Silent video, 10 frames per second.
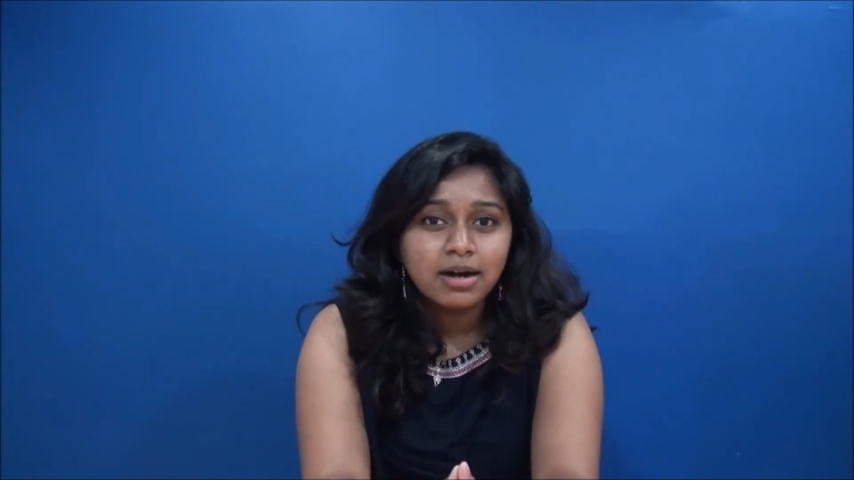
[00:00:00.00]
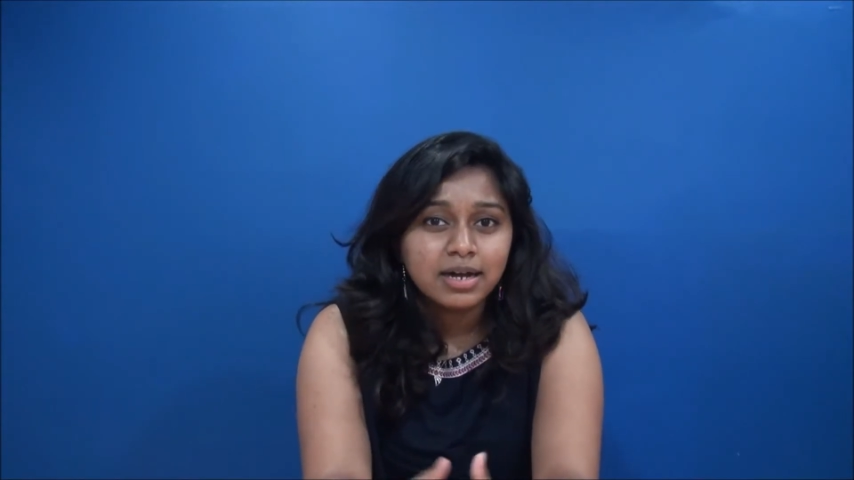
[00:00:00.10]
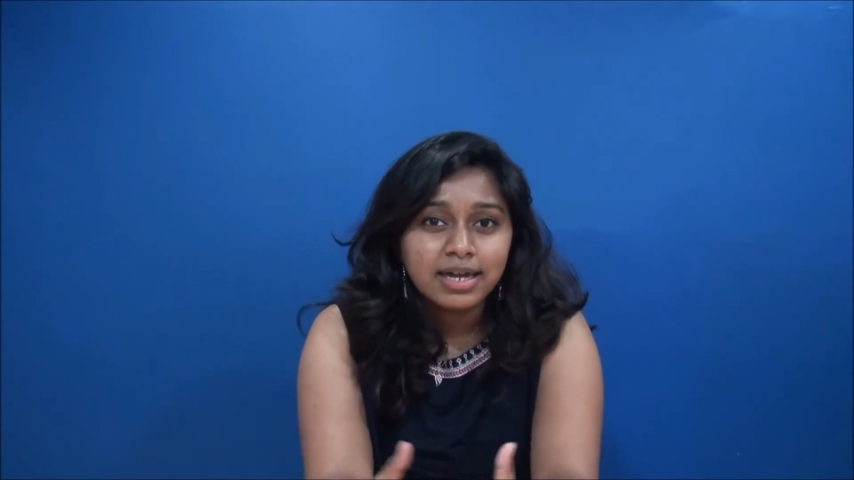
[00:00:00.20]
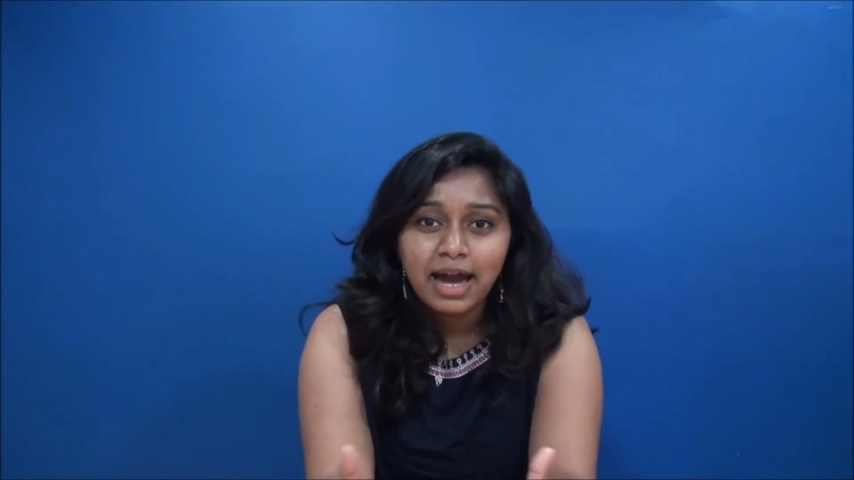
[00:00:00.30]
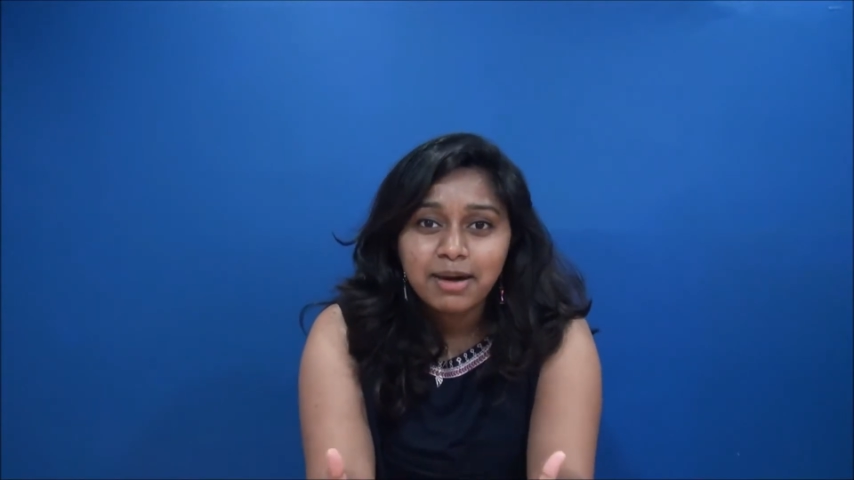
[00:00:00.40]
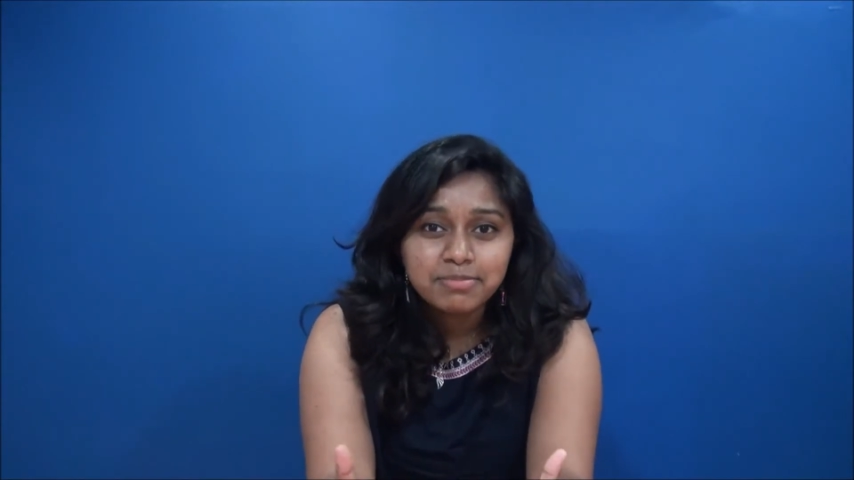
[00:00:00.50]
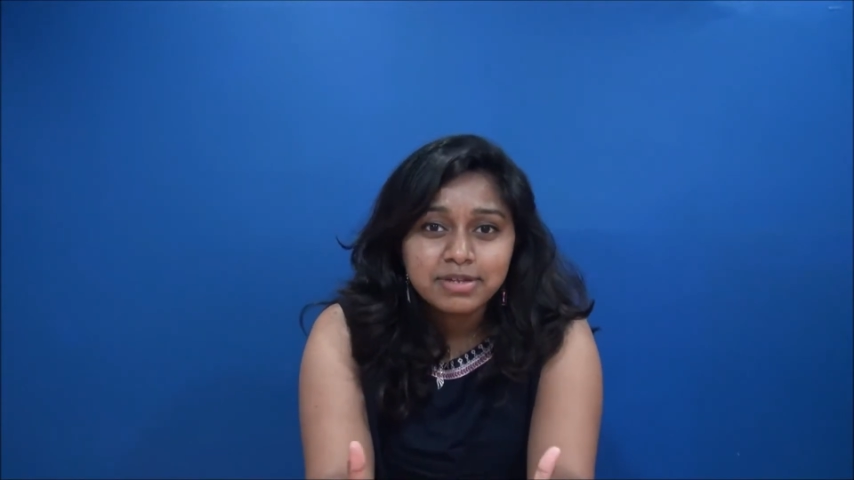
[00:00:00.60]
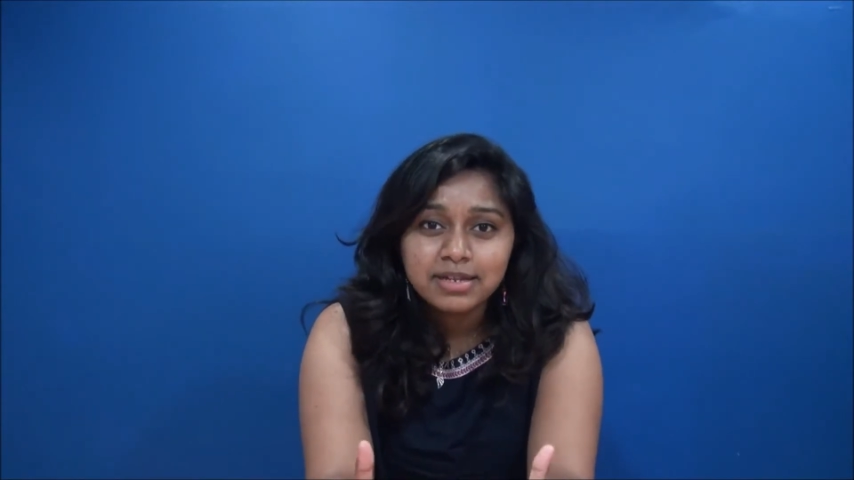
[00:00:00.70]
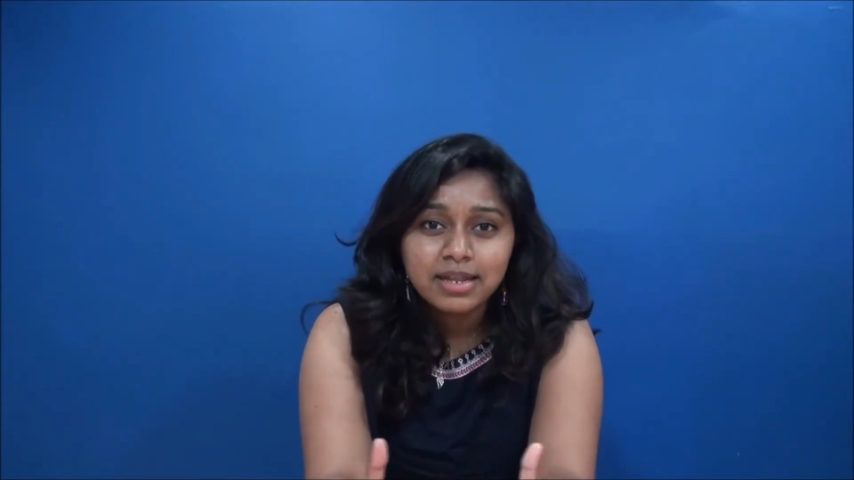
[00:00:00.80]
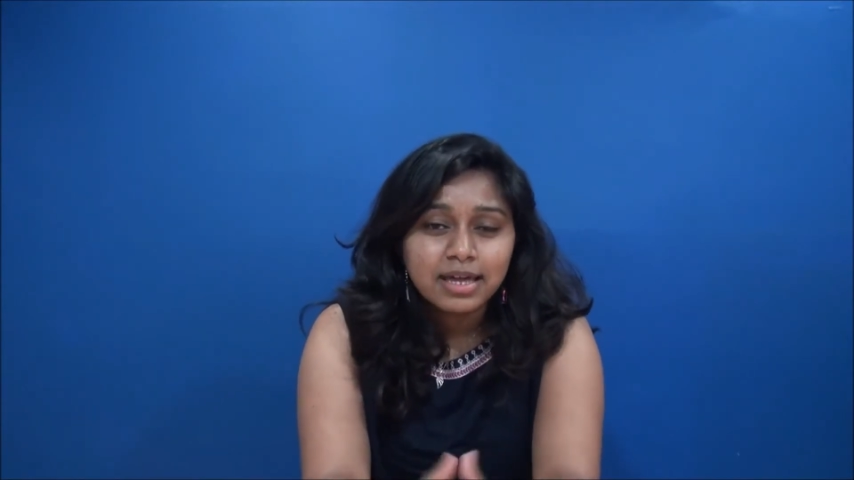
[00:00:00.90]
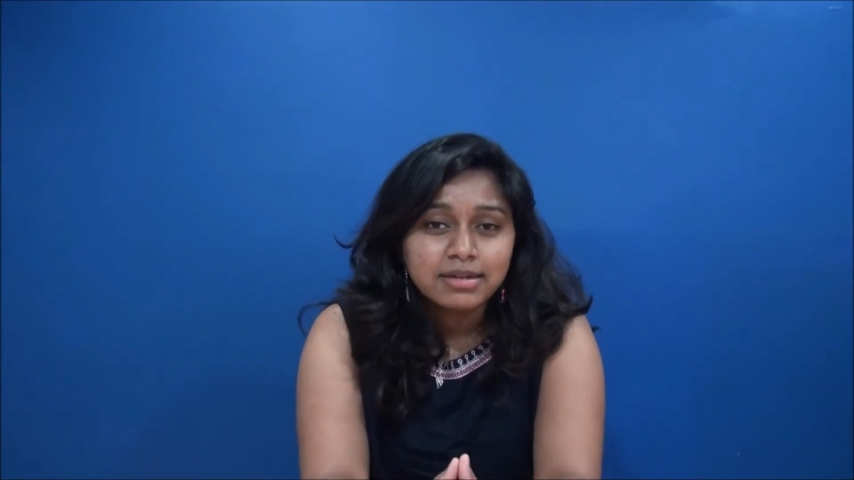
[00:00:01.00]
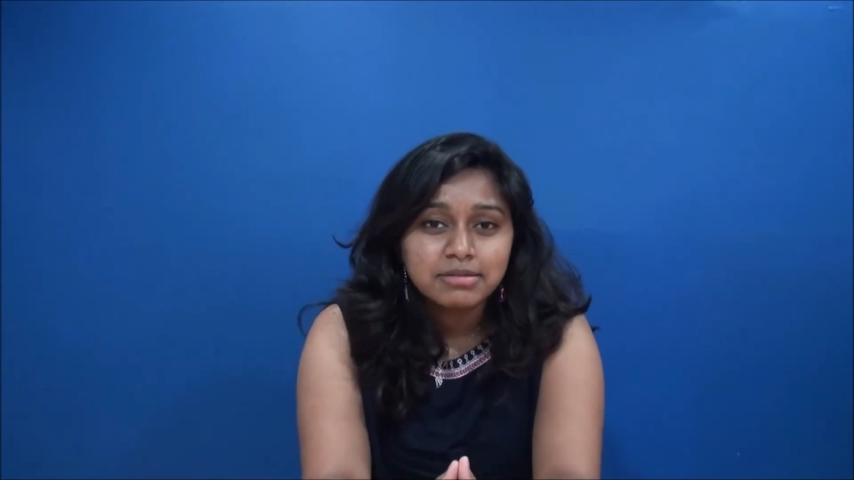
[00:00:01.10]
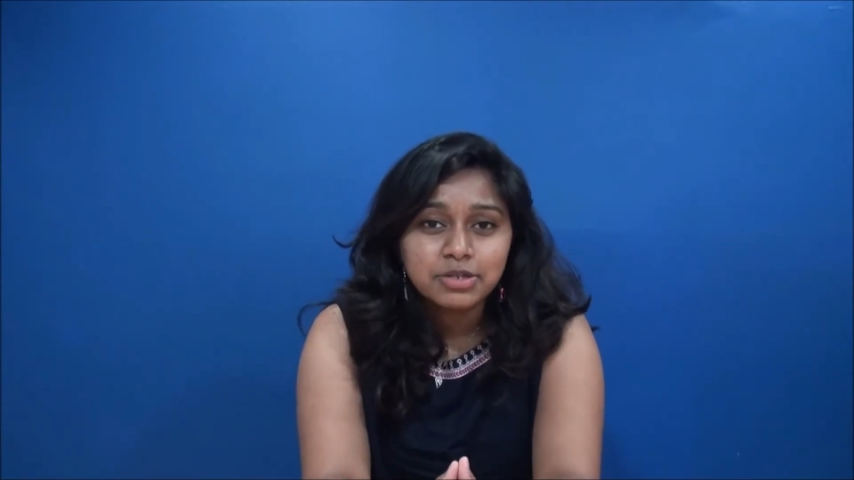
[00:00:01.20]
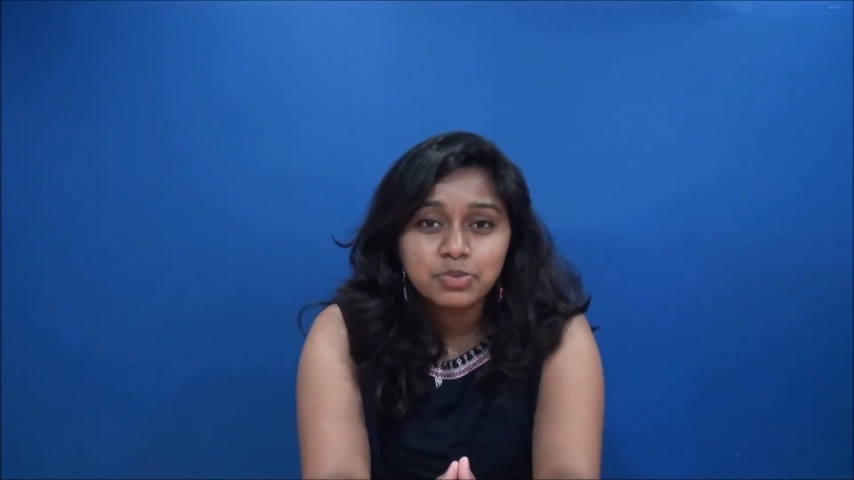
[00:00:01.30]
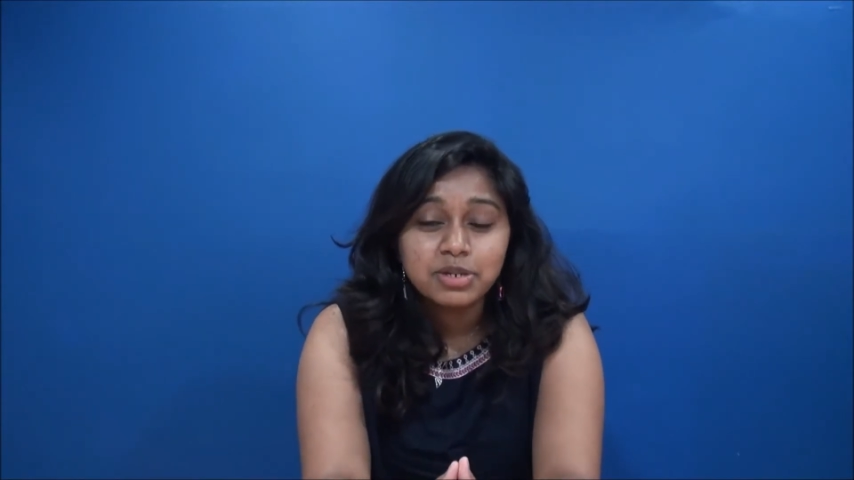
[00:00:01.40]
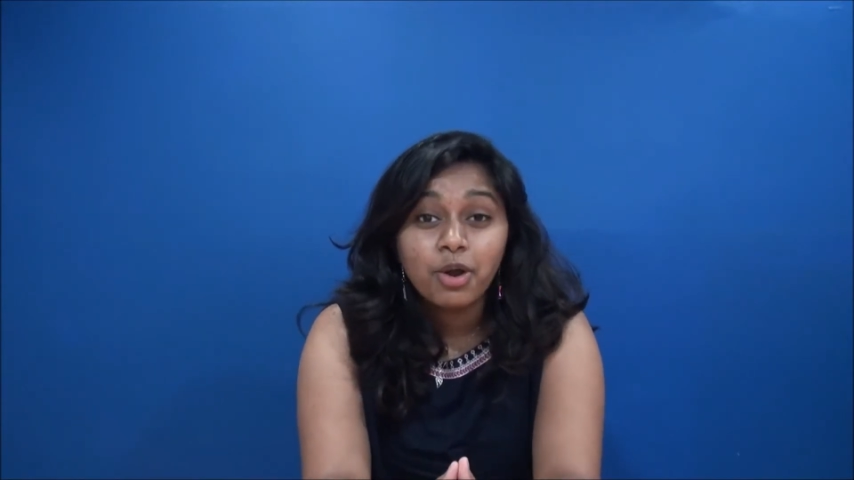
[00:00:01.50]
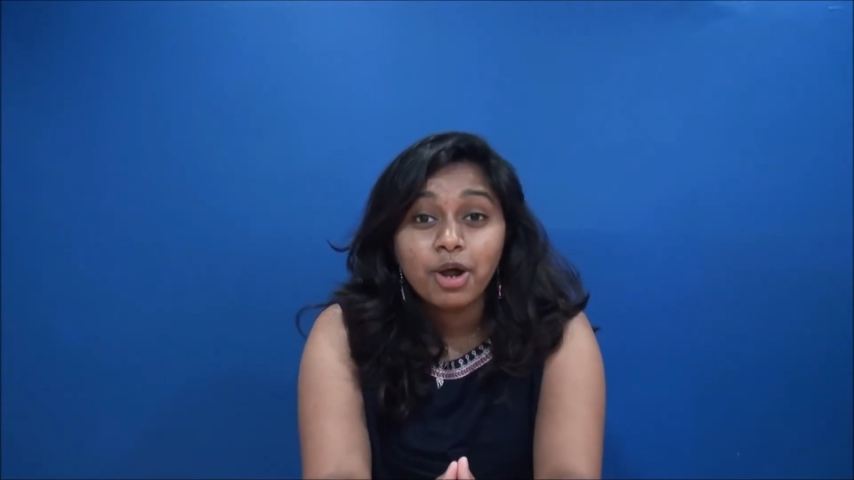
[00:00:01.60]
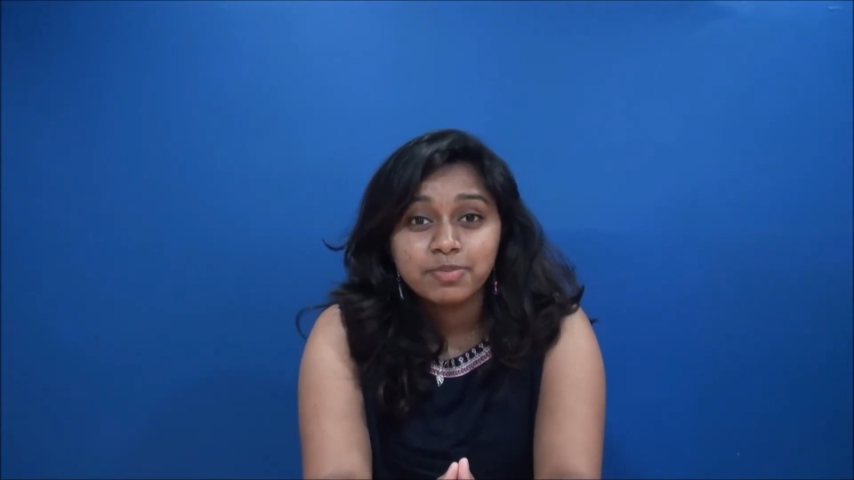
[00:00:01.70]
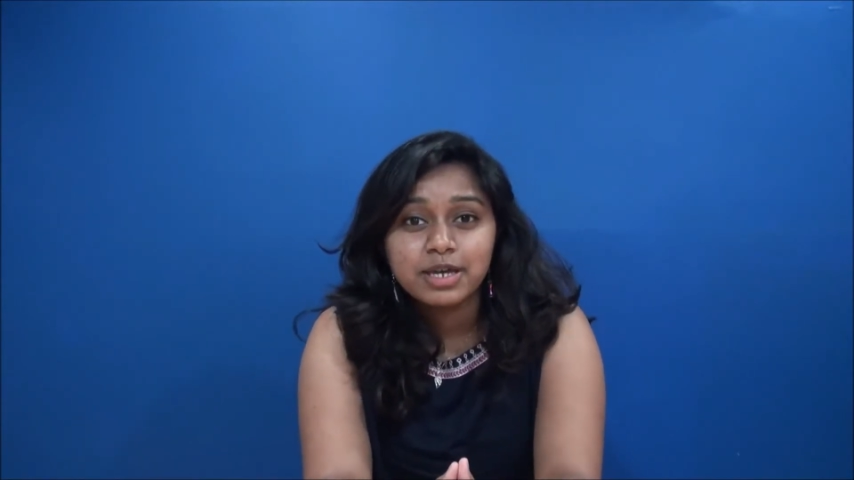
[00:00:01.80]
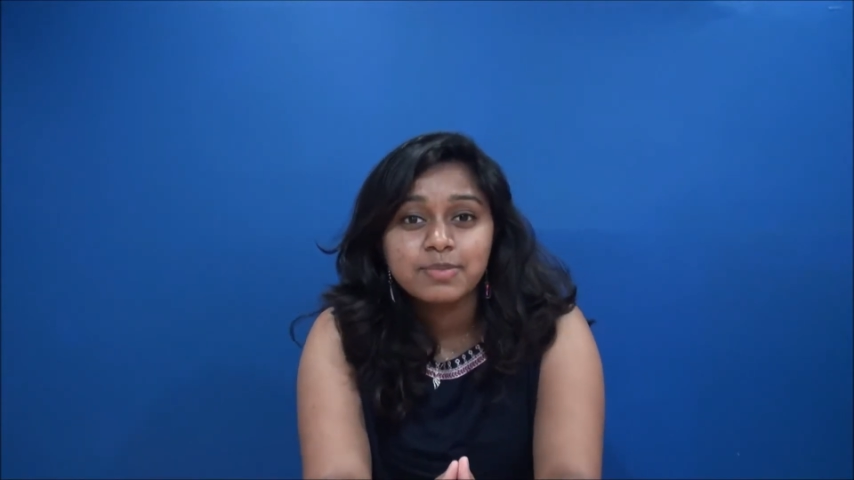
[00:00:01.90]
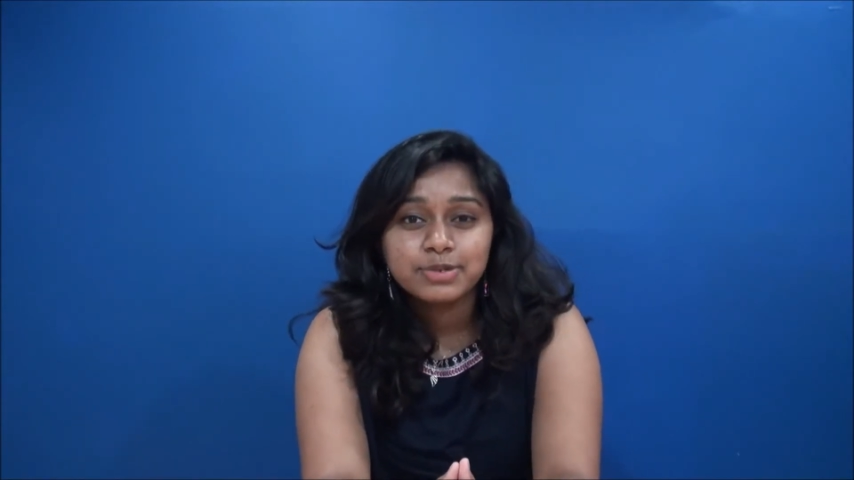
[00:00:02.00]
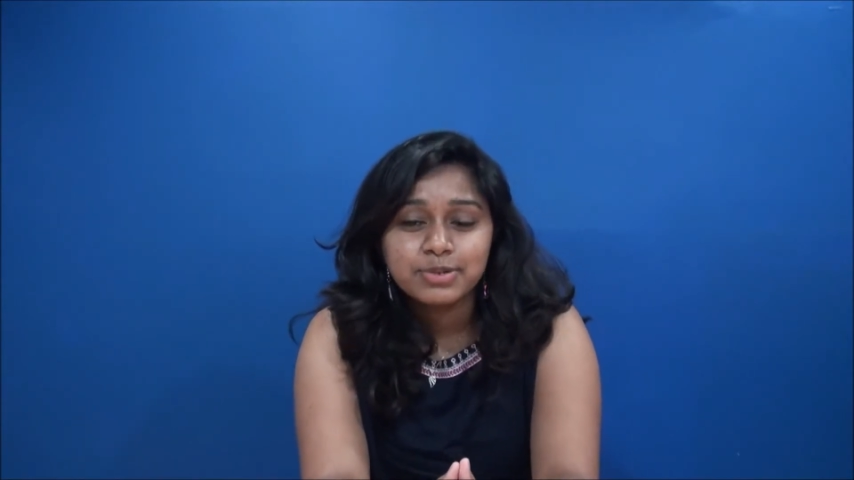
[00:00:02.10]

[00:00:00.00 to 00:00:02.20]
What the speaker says: gamble and you would not be able